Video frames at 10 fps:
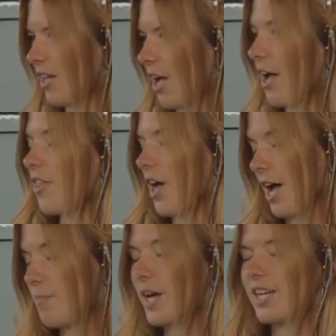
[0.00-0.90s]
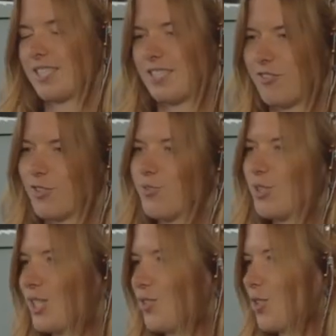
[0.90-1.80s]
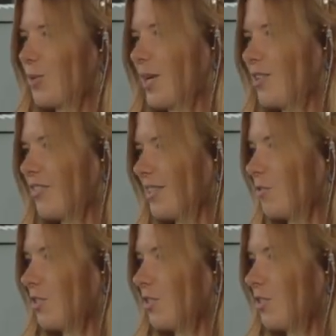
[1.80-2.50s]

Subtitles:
I personally feel the benefits